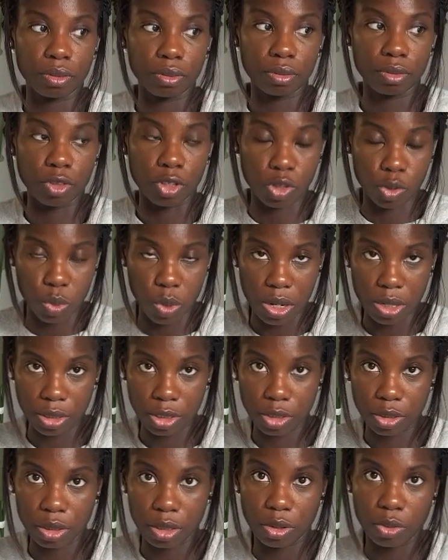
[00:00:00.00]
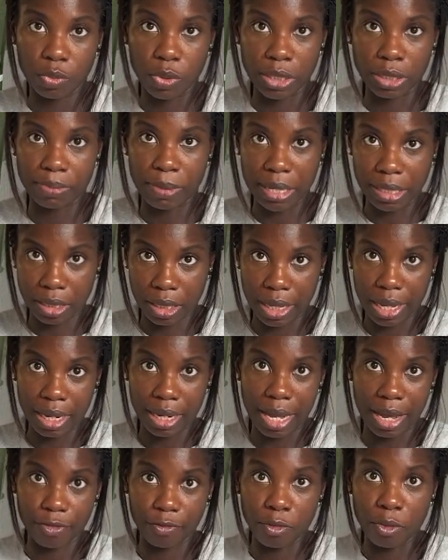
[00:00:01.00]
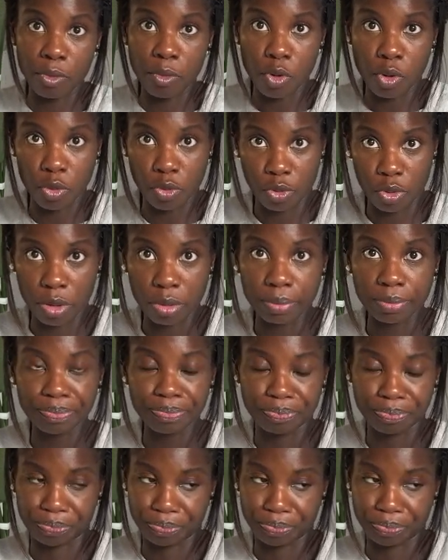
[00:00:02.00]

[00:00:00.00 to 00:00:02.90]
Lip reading: the swatch, which basically allowed for more room